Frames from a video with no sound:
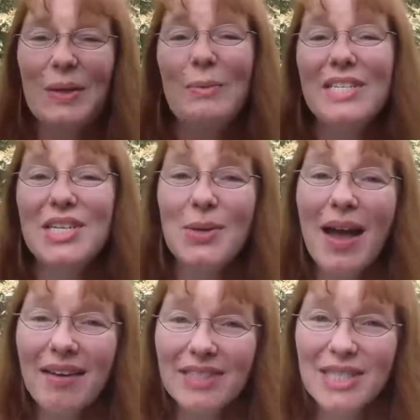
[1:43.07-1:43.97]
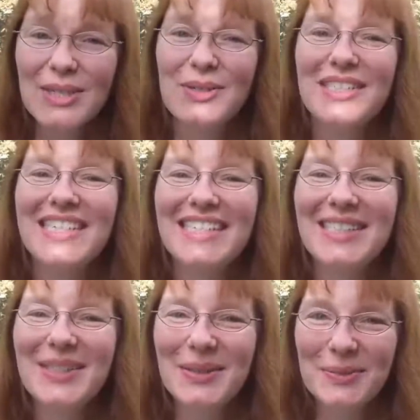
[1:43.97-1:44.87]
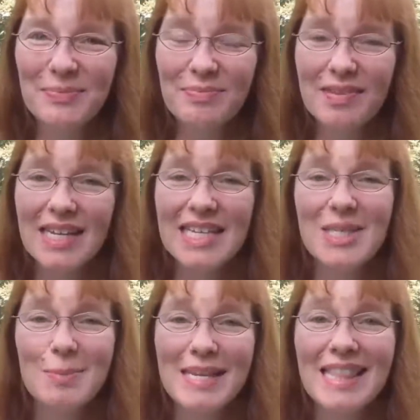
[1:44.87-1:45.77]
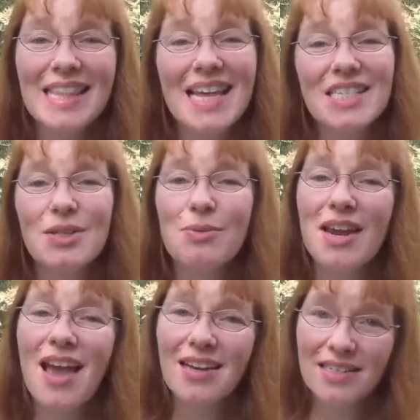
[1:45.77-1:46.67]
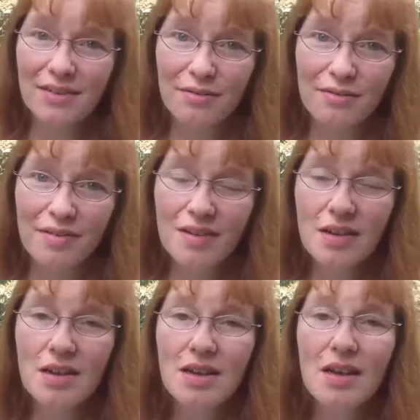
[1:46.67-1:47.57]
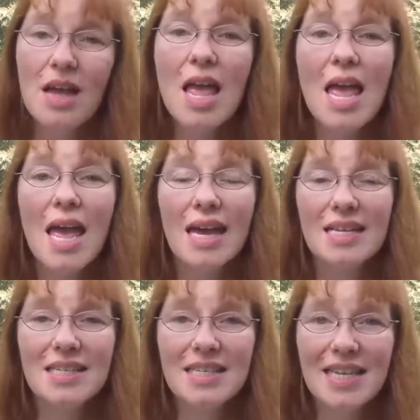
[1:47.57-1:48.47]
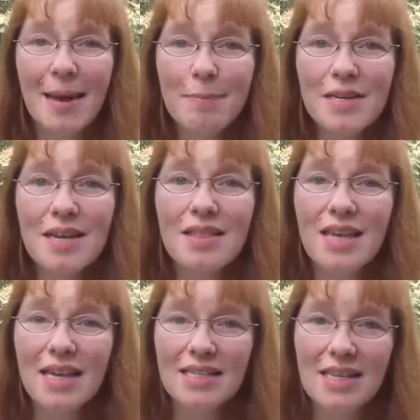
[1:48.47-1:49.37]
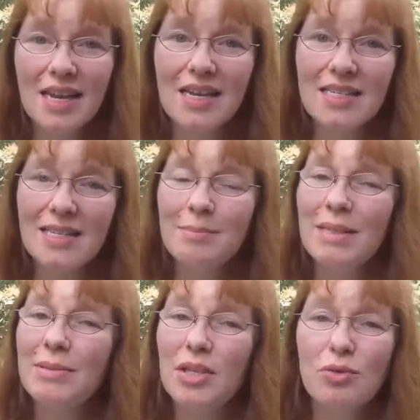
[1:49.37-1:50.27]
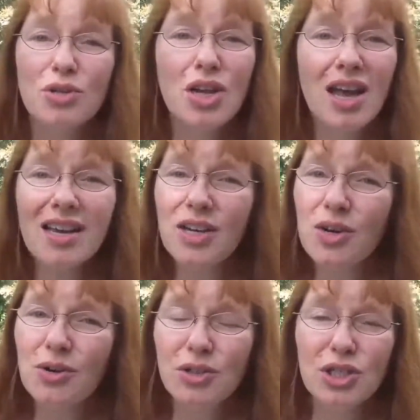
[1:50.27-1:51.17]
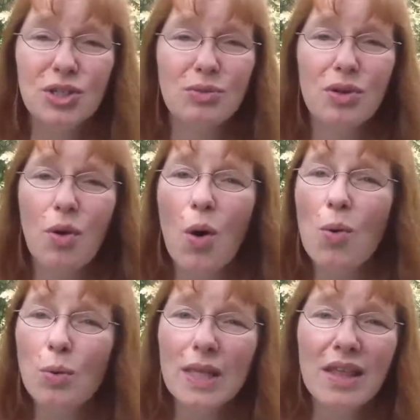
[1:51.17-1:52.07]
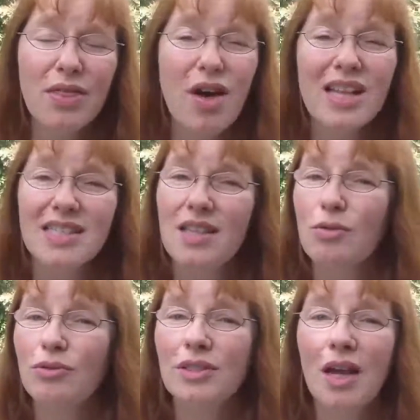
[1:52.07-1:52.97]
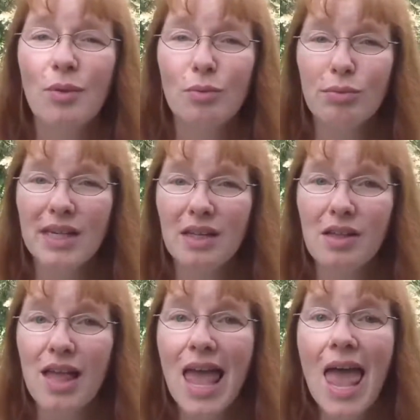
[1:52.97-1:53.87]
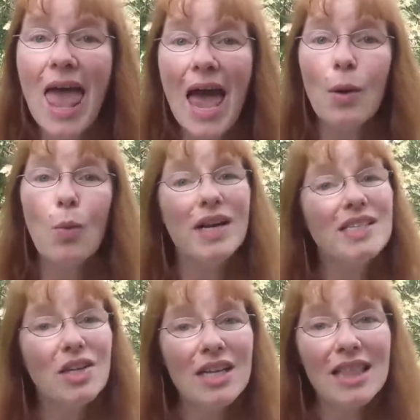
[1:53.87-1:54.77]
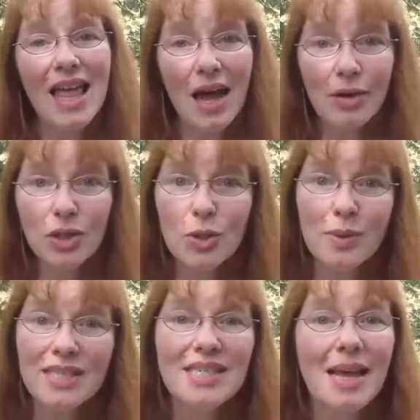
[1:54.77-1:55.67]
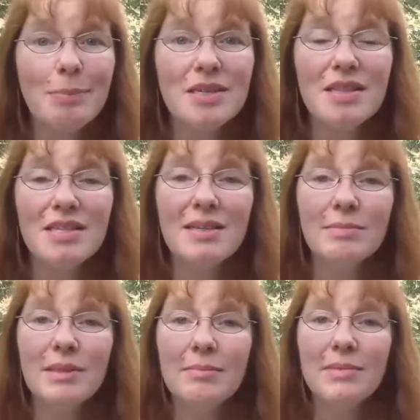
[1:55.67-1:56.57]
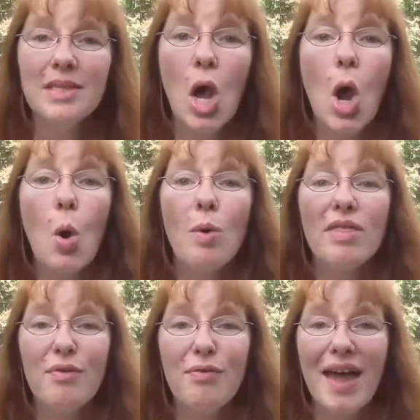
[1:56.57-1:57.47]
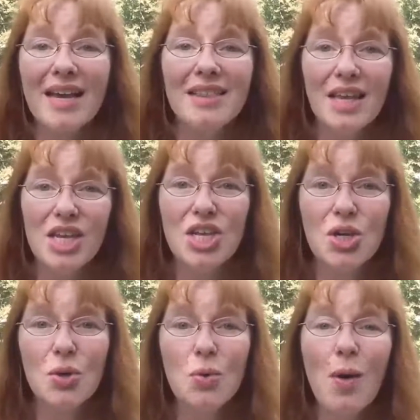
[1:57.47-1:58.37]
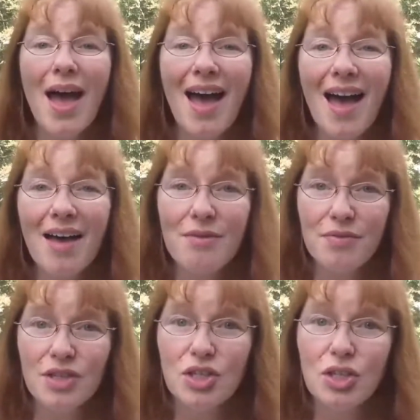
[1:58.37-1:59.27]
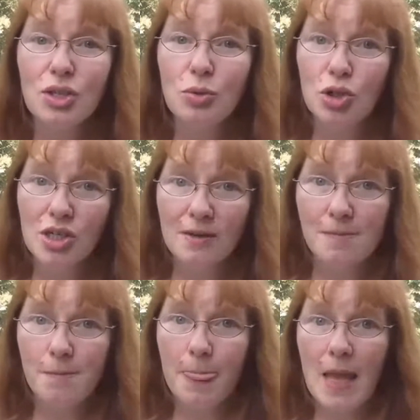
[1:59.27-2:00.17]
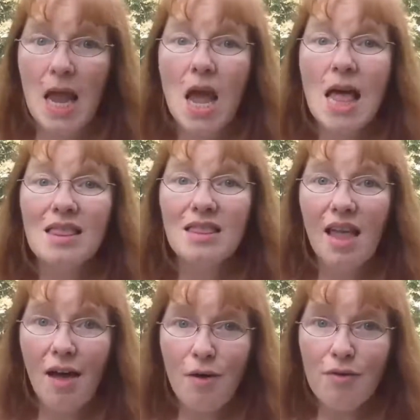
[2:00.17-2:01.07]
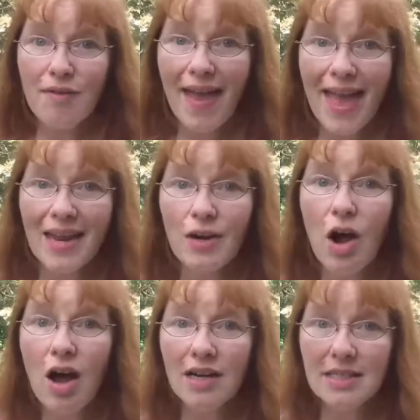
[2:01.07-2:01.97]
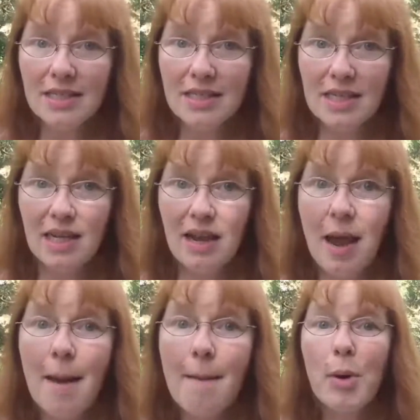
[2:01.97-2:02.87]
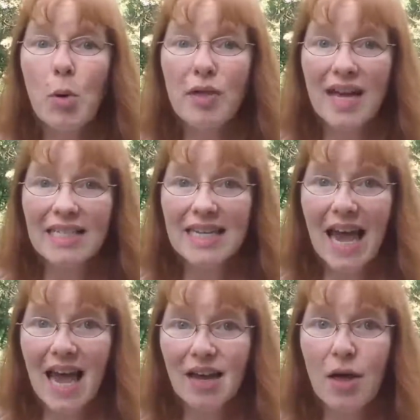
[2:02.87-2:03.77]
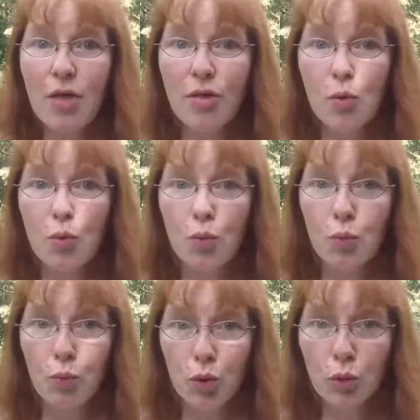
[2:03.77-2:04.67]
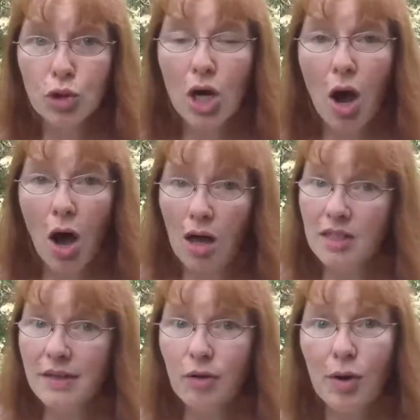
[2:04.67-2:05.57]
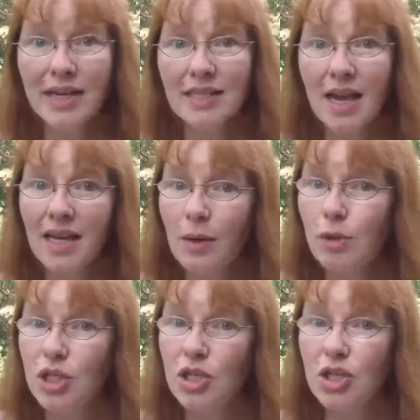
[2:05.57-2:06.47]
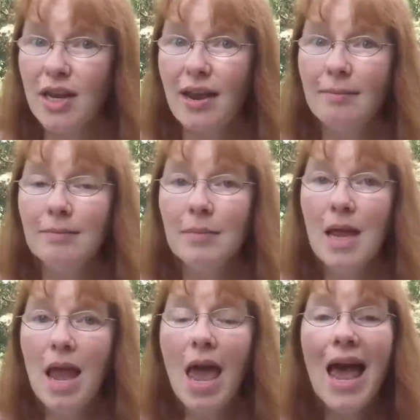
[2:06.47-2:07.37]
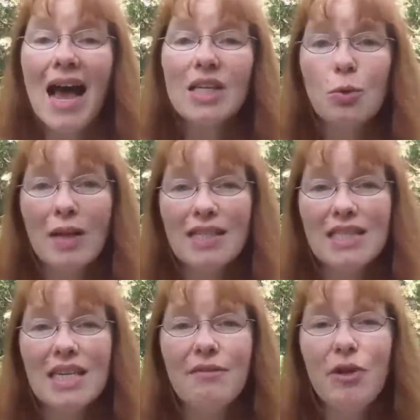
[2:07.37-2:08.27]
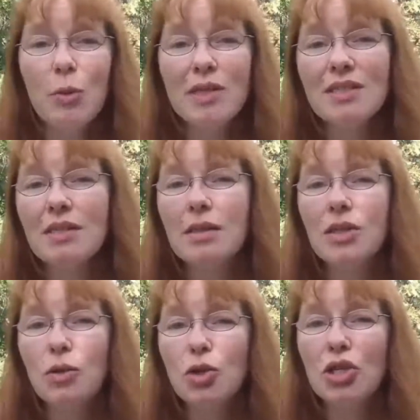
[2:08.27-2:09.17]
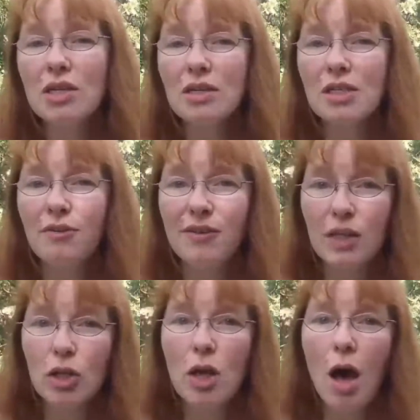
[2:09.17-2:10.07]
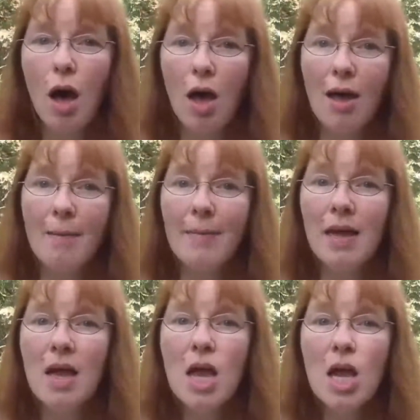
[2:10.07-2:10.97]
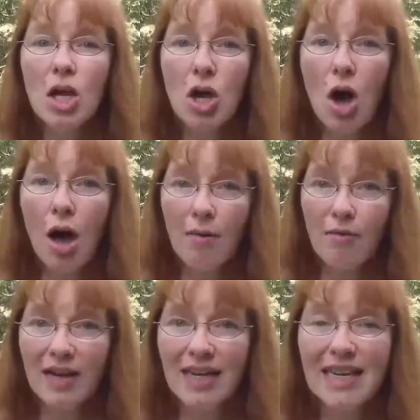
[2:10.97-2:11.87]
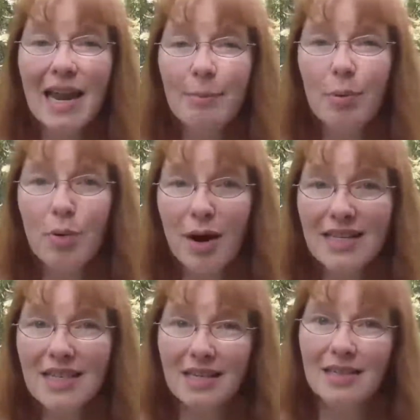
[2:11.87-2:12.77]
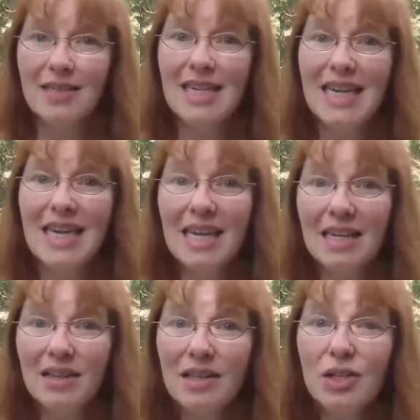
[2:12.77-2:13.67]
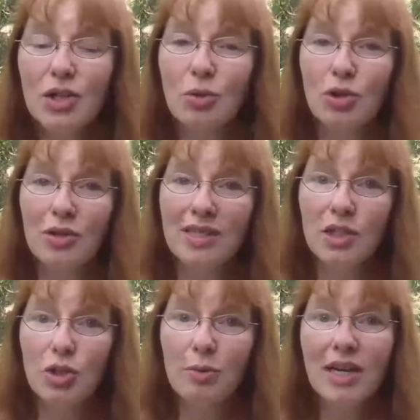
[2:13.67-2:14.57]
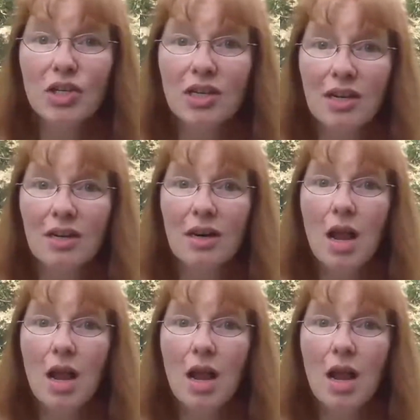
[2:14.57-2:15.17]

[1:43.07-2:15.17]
what you have to learn to do is be less reactive. Accept the anxiety symptoms. They're not going to hurt you. They're only thoughts. They're not real. And what is going to allow you to accept the symptoms? Well, the fact that you have the solution. Love and honesty both attack the root cause of your anxiety, which is shame, as well as give you a solution to feel calm, confident, and present in the social situation.